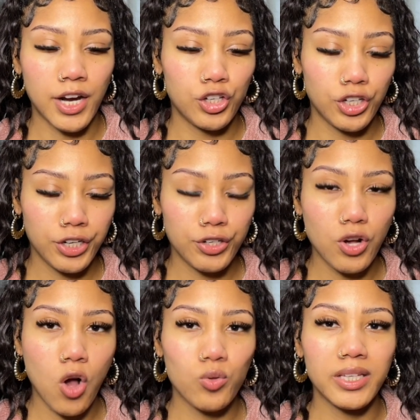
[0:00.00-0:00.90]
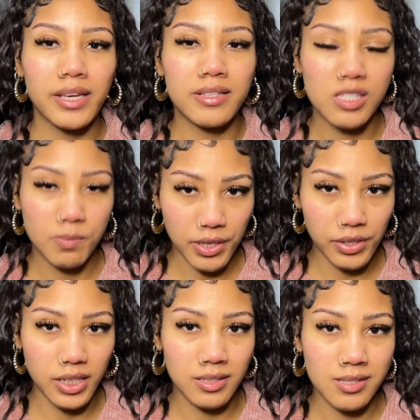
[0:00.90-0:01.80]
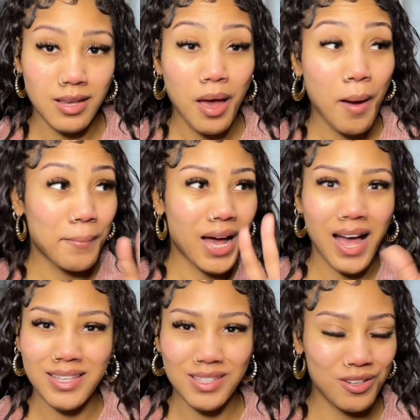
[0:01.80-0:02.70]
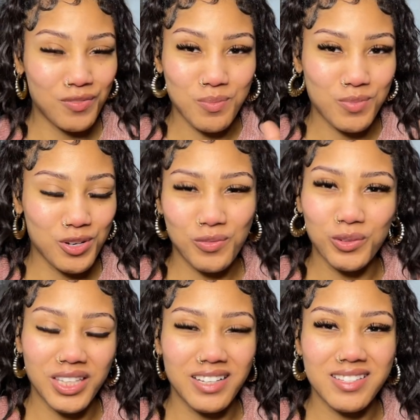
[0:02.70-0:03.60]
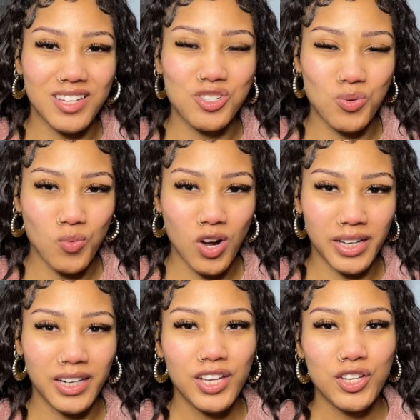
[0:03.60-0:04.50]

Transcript: You're here to only experience positive and beautiful things that you want.